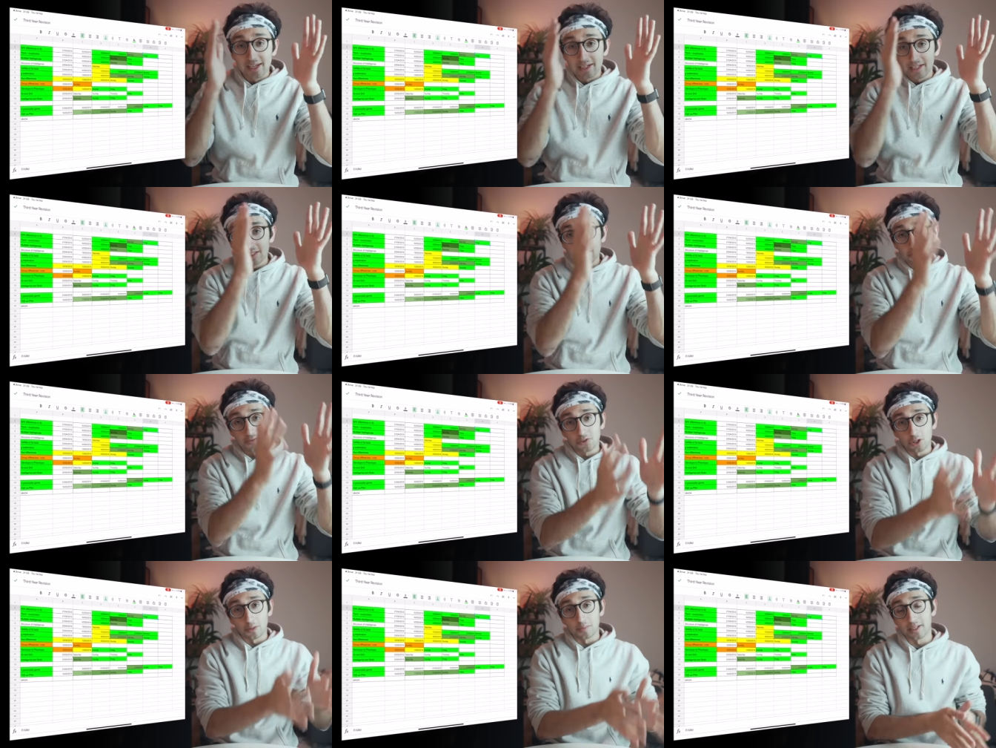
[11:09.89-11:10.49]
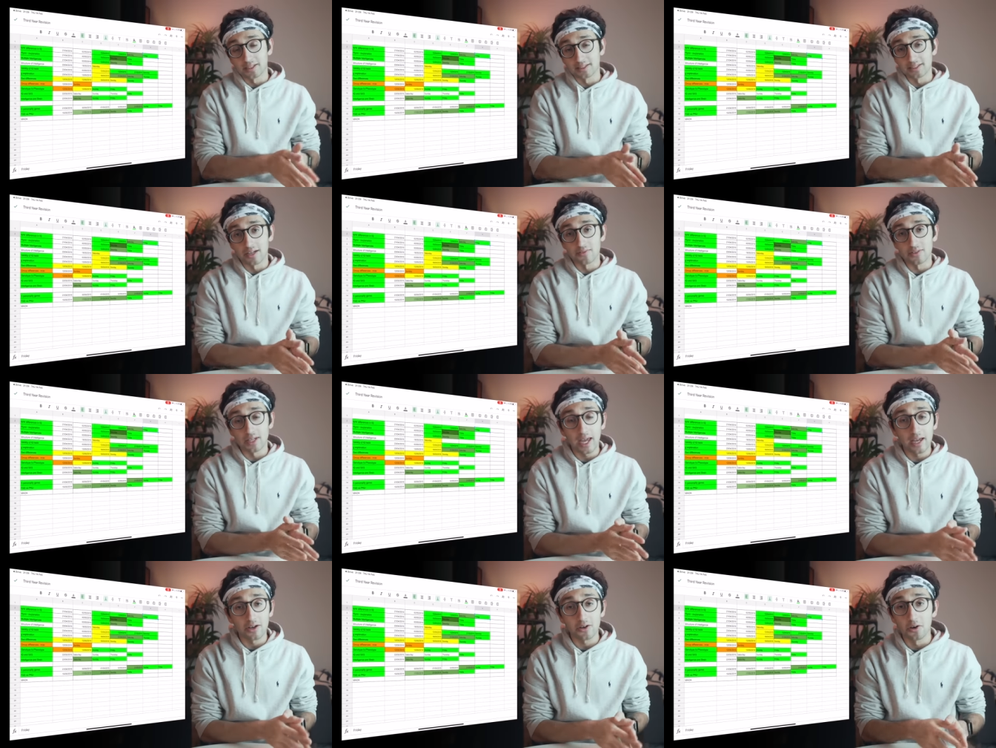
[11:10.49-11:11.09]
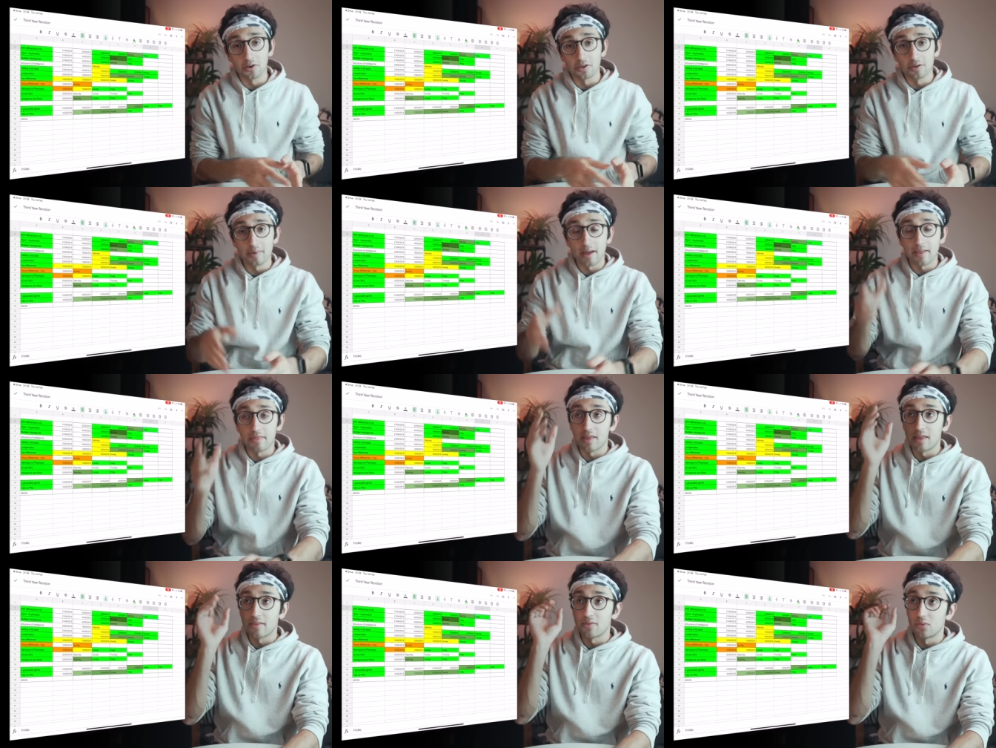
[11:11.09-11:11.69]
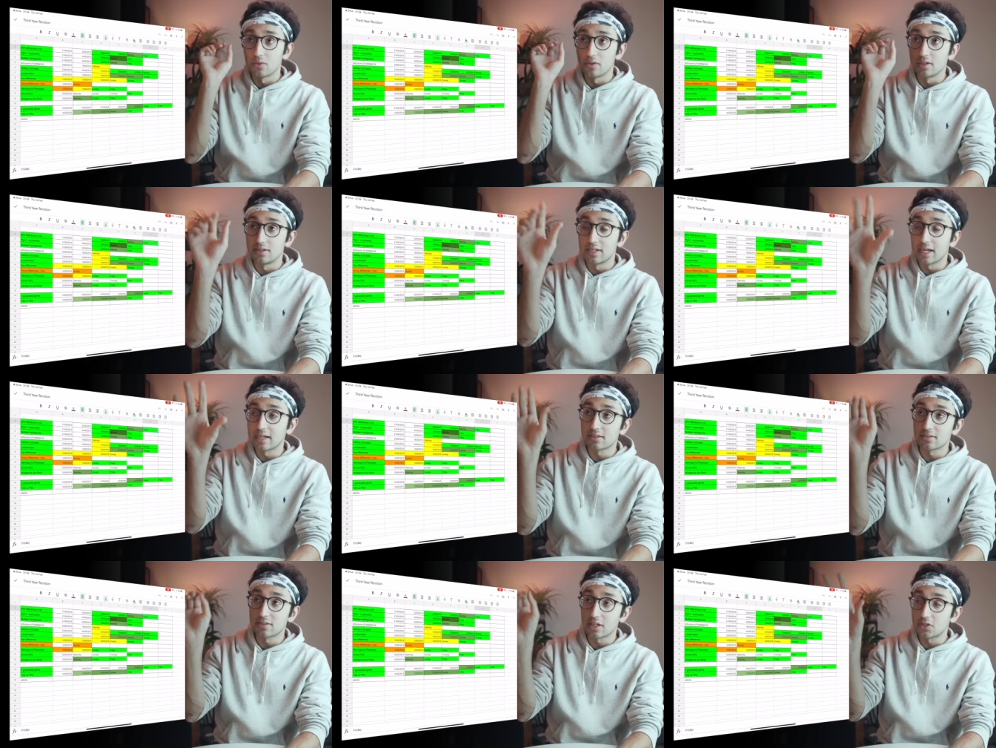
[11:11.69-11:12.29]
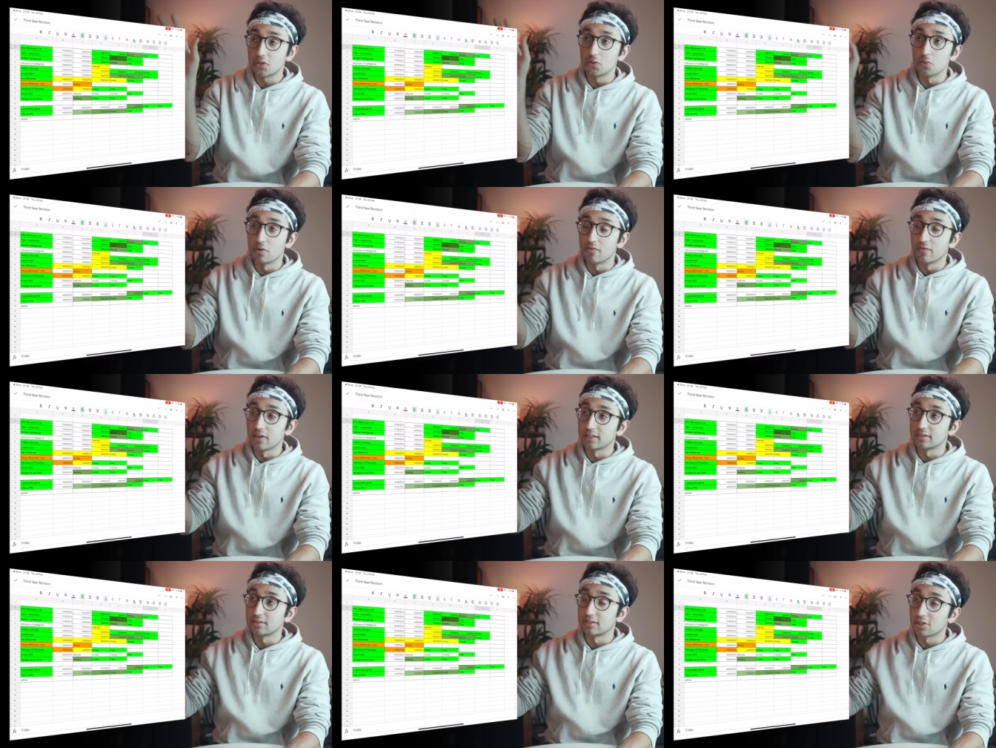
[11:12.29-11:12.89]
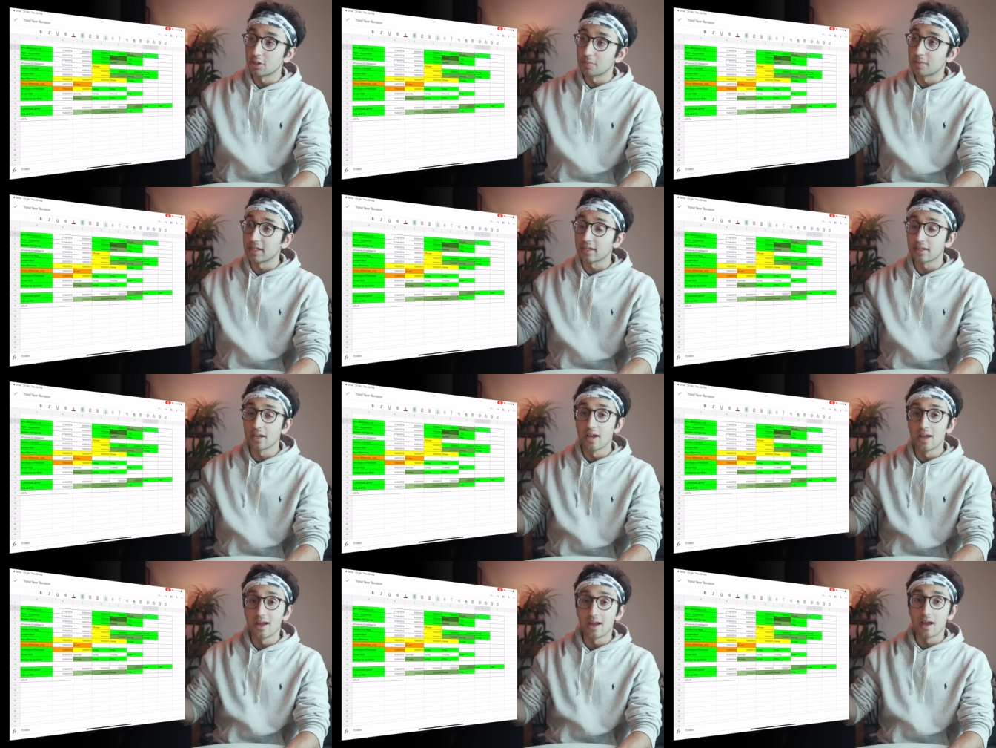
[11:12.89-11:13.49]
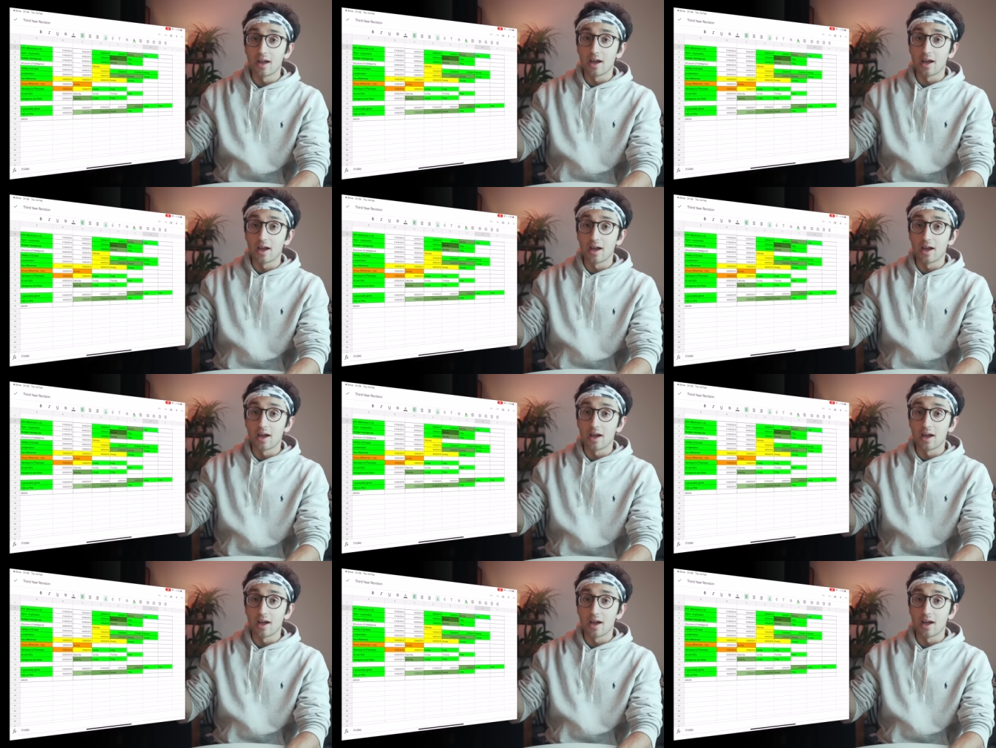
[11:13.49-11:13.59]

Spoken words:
List of topics down the A column and then the date that you revised the topic,